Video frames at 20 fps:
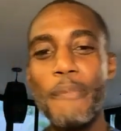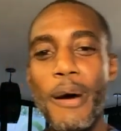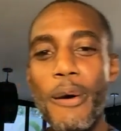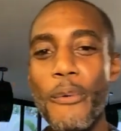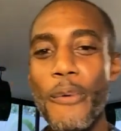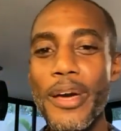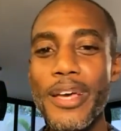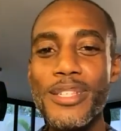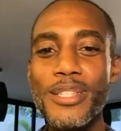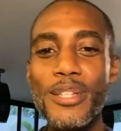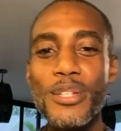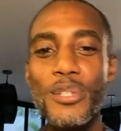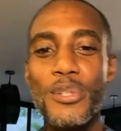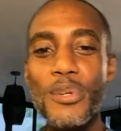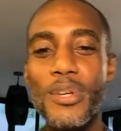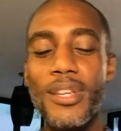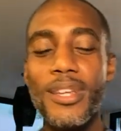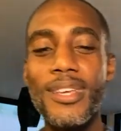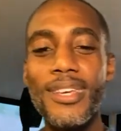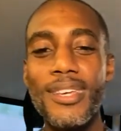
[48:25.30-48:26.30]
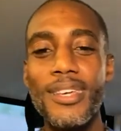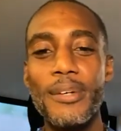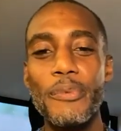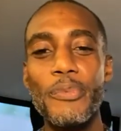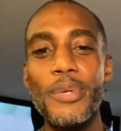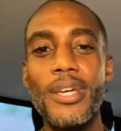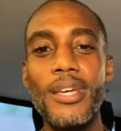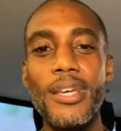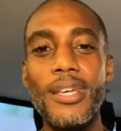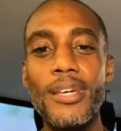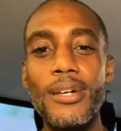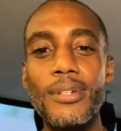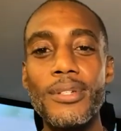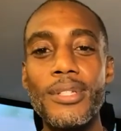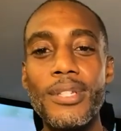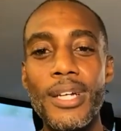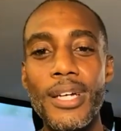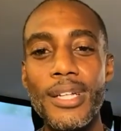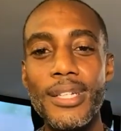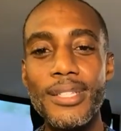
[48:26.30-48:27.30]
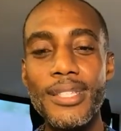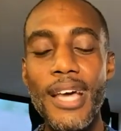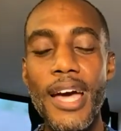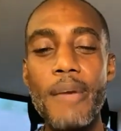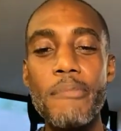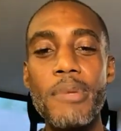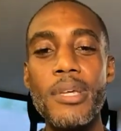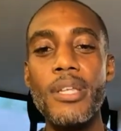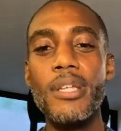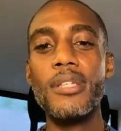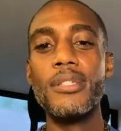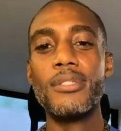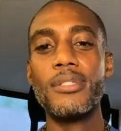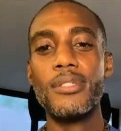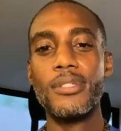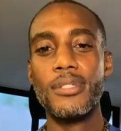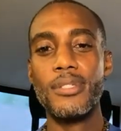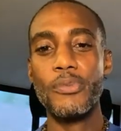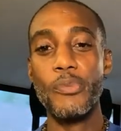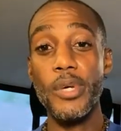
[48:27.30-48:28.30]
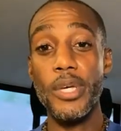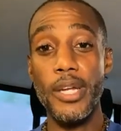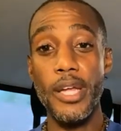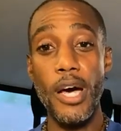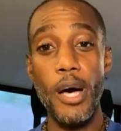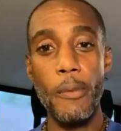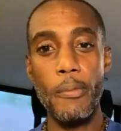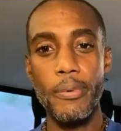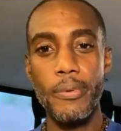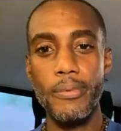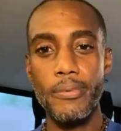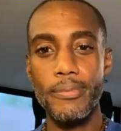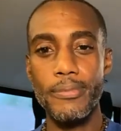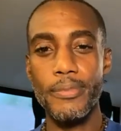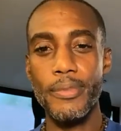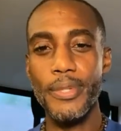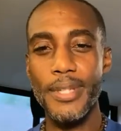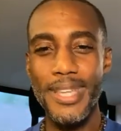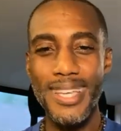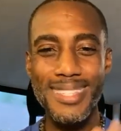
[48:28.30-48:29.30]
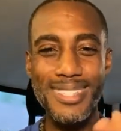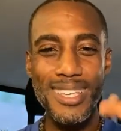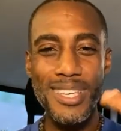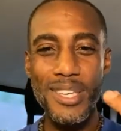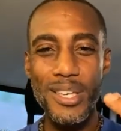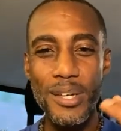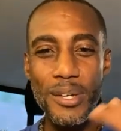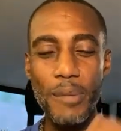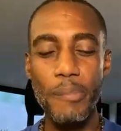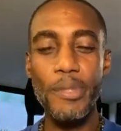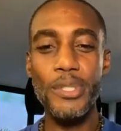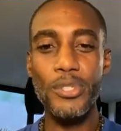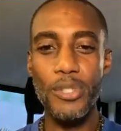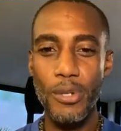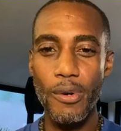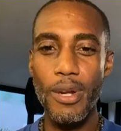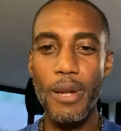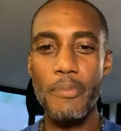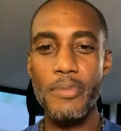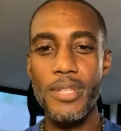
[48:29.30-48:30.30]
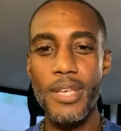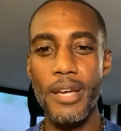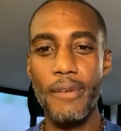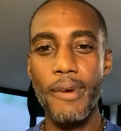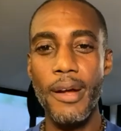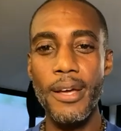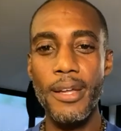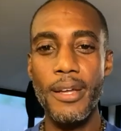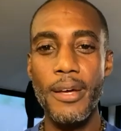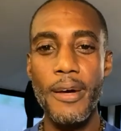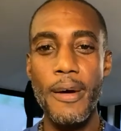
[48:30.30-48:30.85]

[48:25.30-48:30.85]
ways that we can heal diabetes. We can help. I can't say heal, but you know what I'm saying, right?